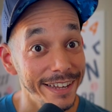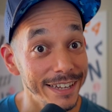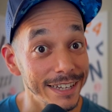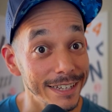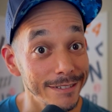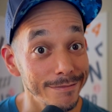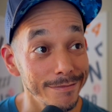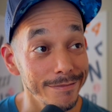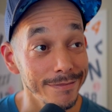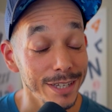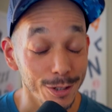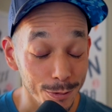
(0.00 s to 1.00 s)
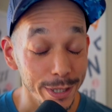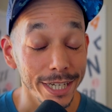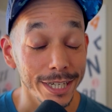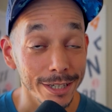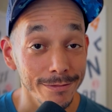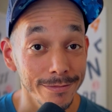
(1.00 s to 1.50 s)
And this
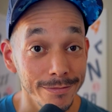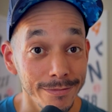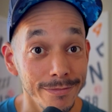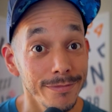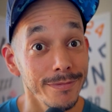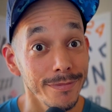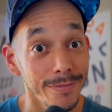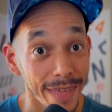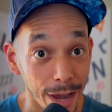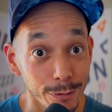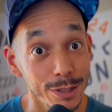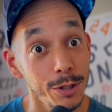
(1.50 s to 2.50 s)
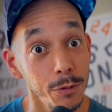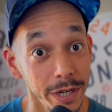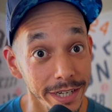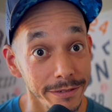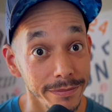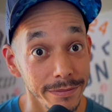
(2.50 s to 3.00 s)
week, that was the
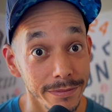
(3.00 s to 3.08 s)
win.